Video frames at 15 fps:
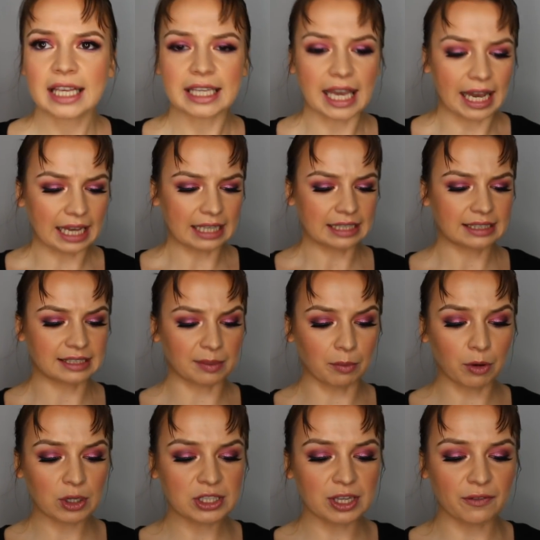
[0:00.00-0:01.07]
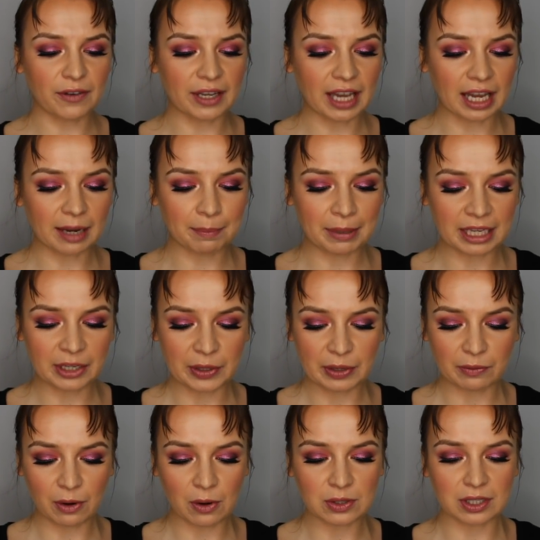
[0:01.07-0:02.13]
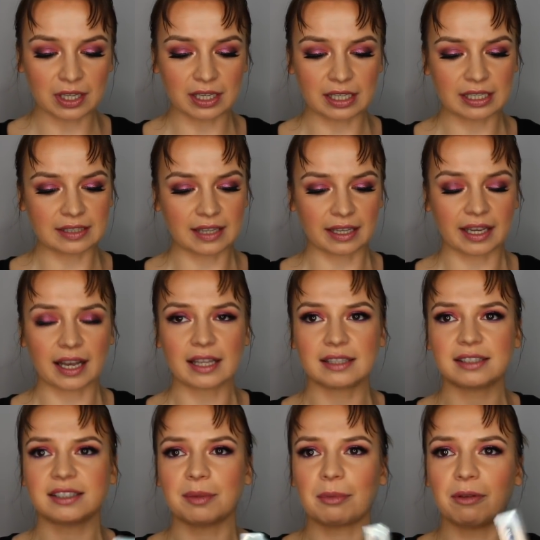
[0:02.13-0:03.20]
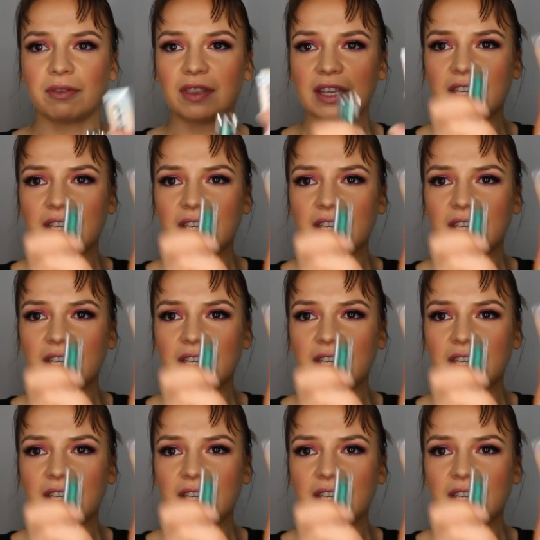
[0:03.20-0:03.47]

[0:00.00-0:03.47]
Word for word: yeah, some more stuff I got at Pinky Rose is I got some of